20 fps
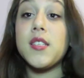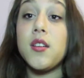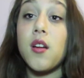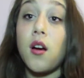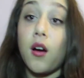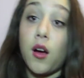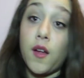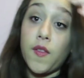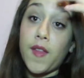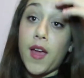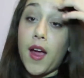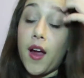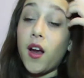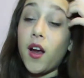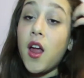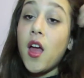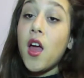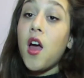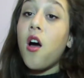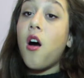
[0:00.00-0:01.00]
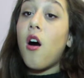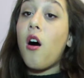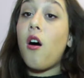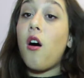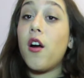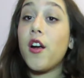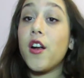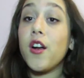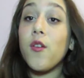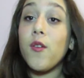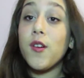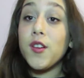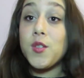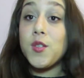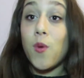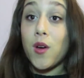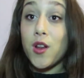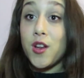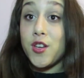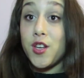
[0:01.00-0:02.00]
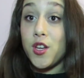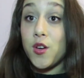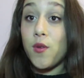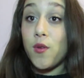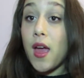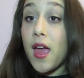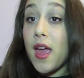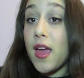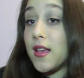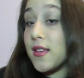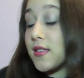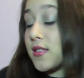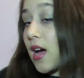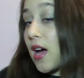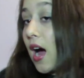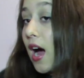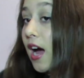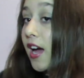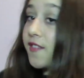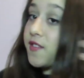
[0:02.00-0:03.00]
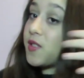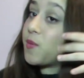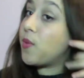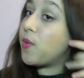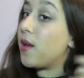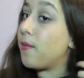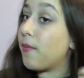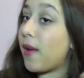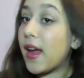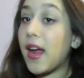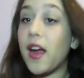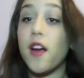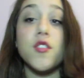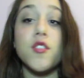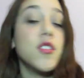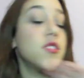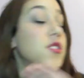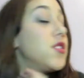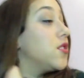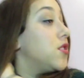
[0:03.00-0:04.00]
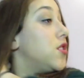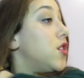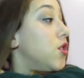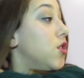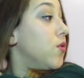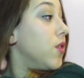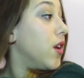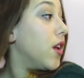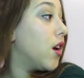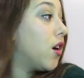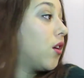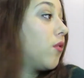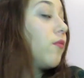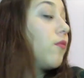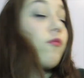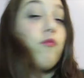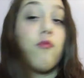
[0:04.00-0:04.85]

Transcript: and on there, all you're going to want to do is, I've split my hair just in 2, you know,